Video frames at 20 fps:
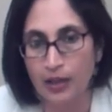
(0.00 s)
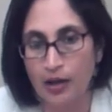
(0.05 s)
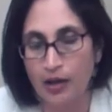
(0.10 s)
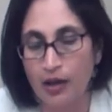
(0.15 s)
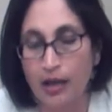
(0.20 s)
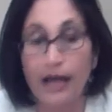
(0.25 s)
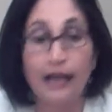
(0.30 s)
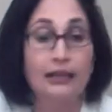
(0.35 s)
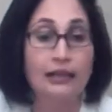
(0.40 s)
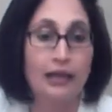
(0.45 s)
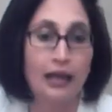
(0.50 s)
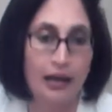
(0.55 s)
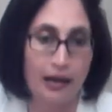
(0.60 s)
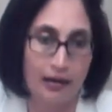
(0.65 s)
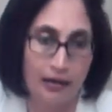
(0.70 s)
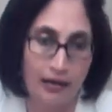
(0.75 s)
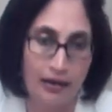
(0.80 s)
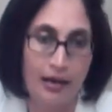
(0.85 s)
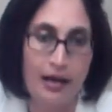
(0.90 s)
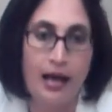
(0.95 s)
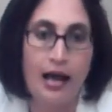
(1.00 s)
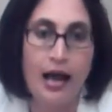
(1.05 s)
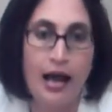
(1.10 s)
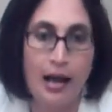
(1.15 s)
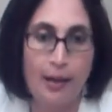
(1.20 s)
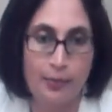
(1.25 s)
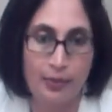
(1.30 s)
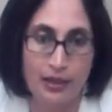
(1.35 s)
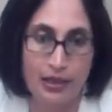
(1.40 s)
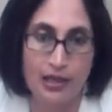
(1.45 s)
healthcare
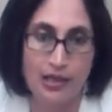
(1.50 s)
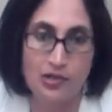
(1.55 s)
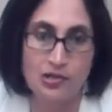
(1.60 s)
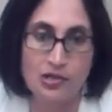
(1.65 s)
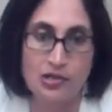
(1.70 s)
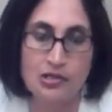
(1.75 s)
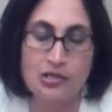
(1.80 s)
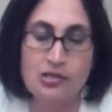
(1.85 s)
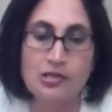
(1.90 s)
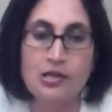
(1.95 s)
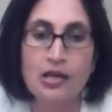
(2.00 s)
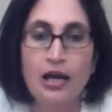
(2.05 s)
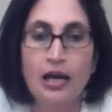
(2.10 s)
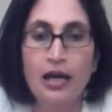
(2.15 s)
applications.